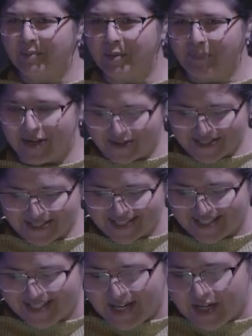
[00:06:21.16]
Emma Paris
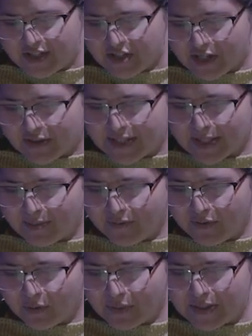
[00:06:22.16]
shared some of
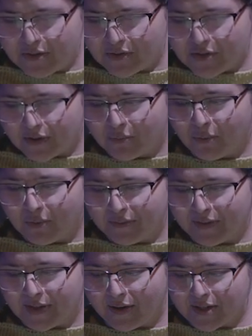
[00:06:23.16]
their research on the role
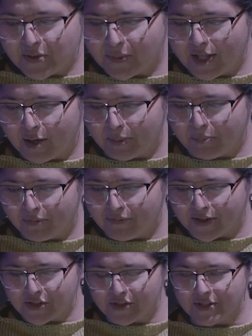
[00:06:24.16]
of the arts with helping
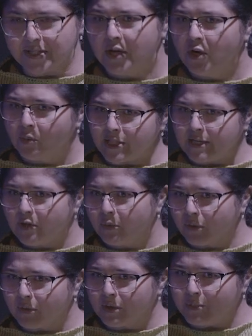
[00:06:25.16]
professionals, which I know
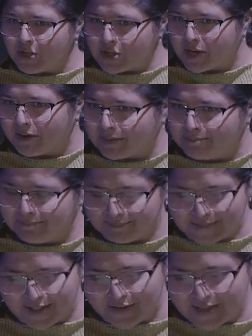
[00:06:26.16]
they're going to be sharing
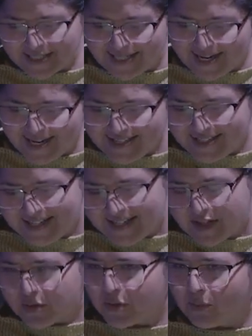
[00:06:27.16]
later today,
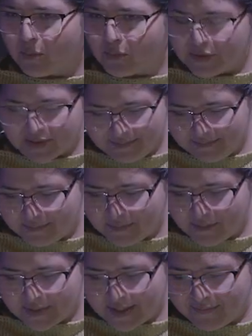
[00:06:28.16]
so I won't
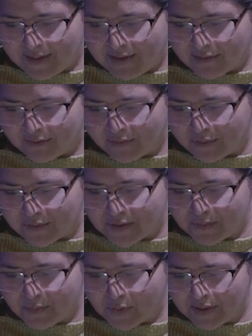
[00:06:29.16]
give any other further
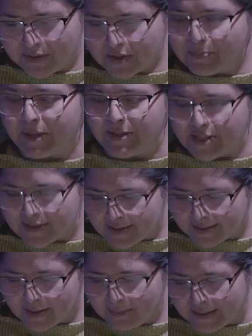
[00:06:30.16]
spoilers, maybe just a
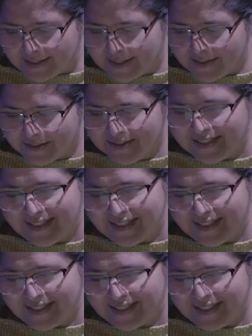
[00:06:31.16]
little bit later.